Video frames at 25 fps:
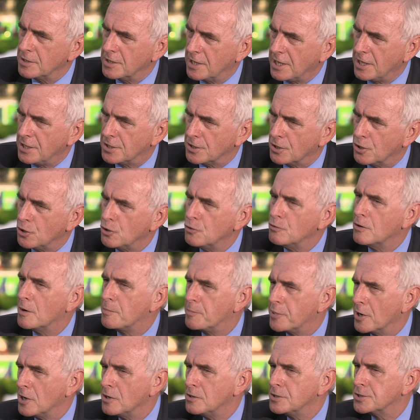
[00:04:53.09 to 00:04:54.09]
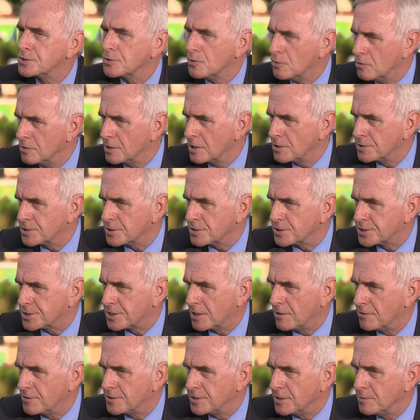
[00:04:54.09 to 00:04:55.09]
leader who opposed all those
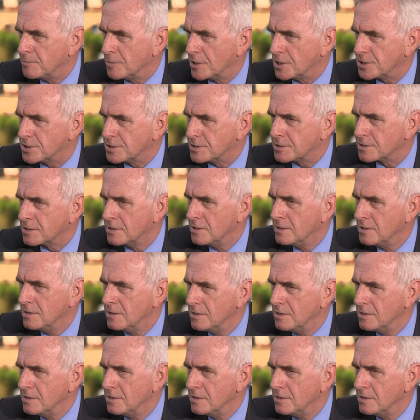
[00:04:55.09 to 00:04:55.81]
austerity measures.